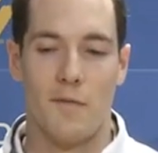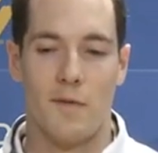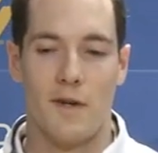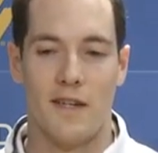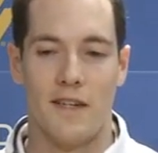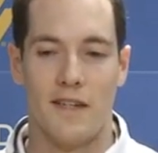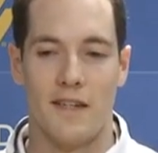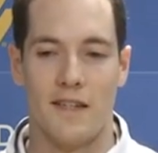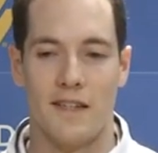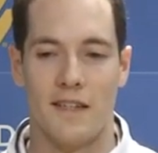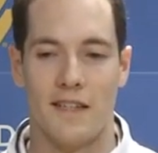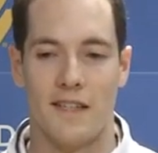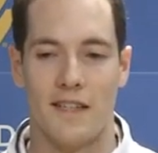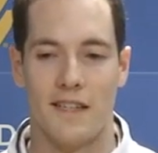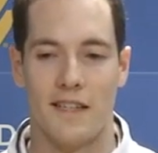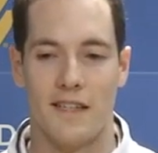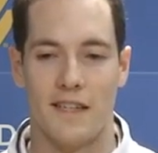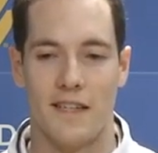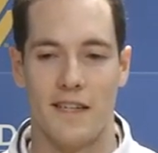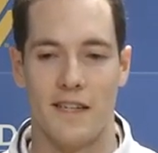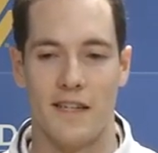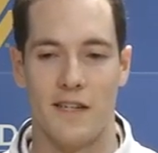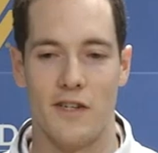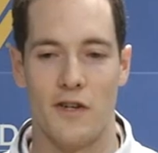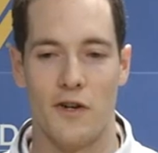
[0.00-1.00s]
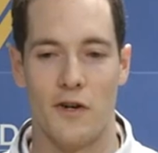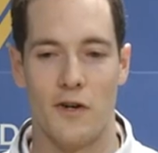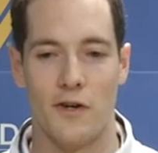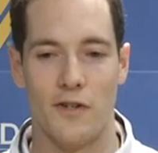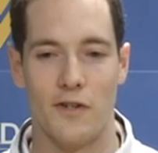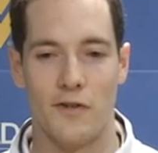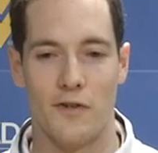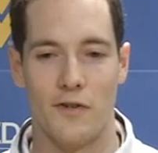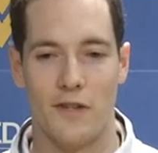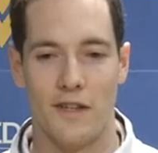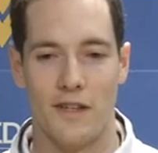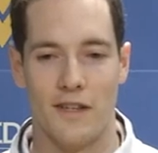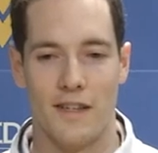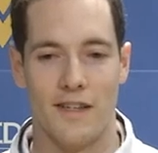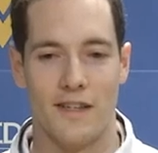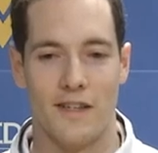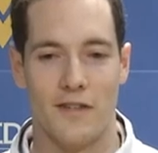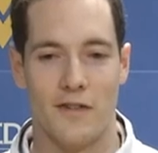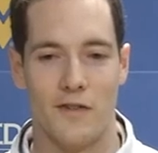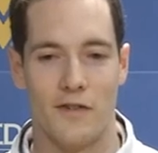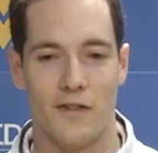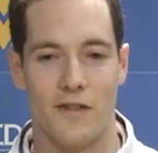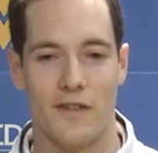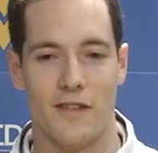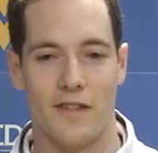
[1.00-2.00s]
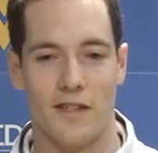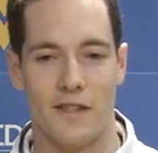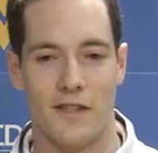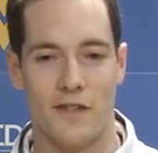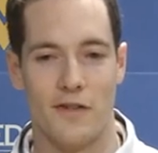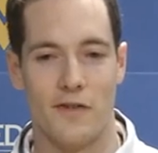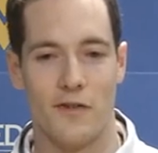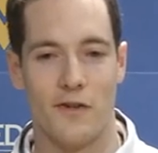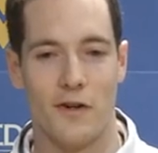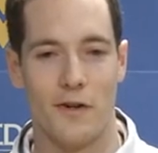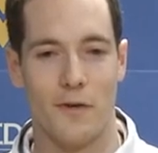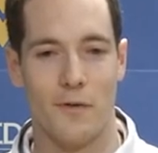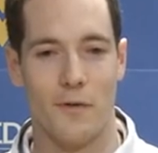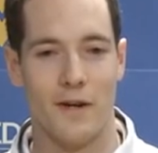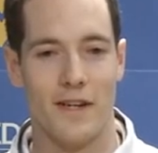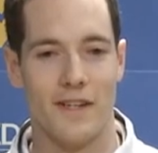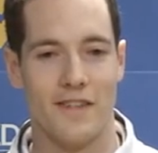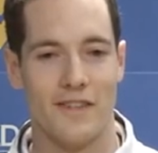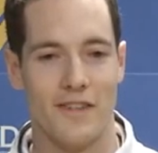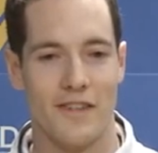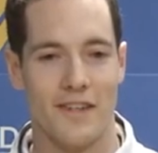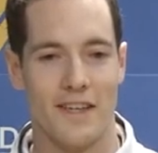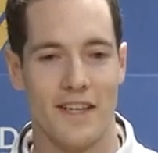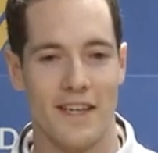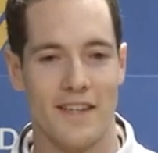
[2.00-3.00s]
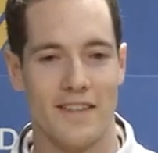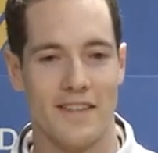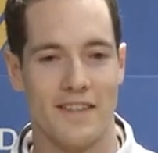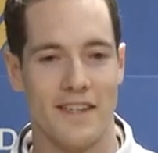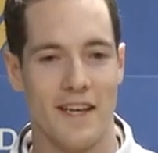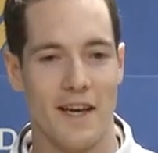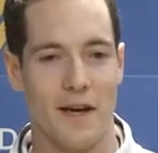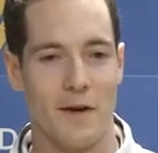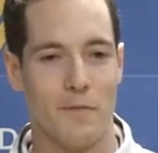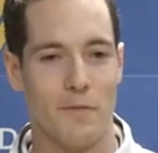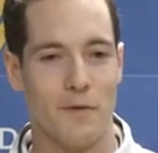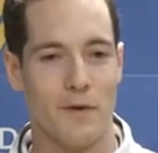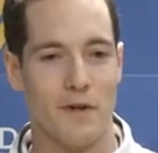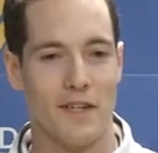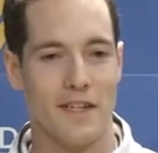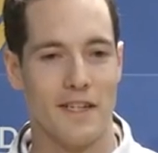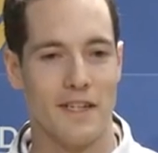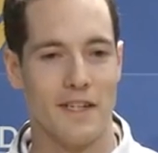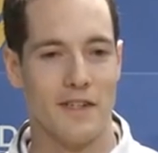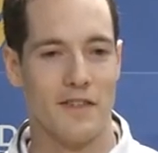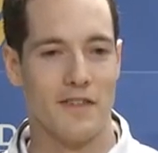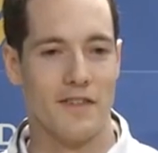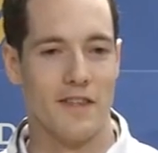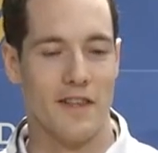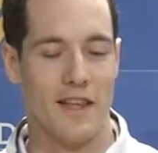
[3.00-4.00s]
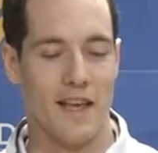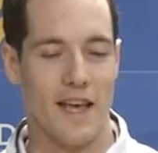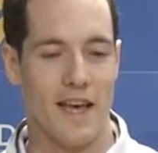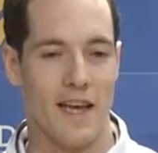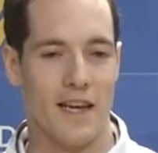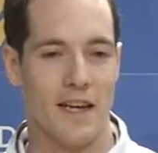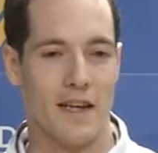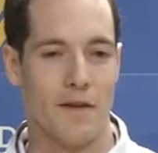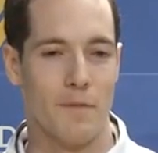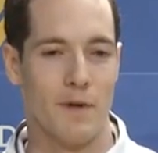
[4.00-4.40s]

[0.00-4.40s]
I mean, you know, you got to wait till it gets down pretty near to the end.